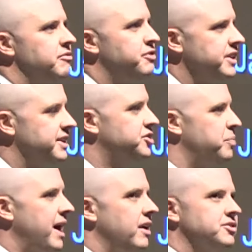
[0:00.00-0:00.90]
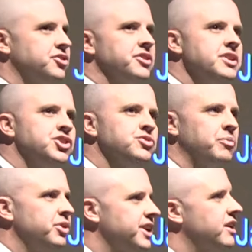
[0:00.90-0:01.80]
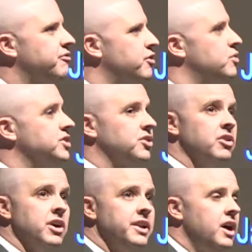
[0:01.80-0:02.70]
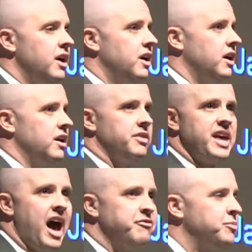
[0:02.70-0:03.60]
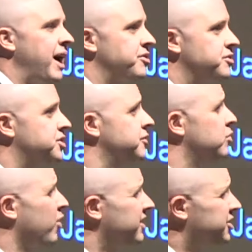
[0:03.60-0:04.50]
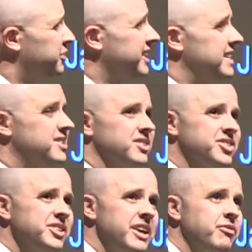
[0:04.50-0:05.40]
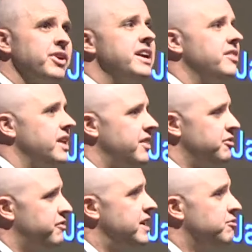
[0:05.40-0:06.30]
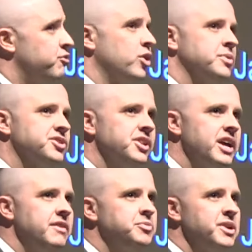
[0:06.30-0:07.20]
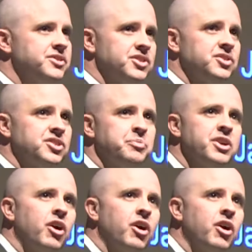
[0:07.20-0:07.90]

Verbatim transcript: feelings about certain issues, I'm really going to focus on uh, the aftermath of the Civil War as it relates to slavery and, and the fate of former slaves, because this is something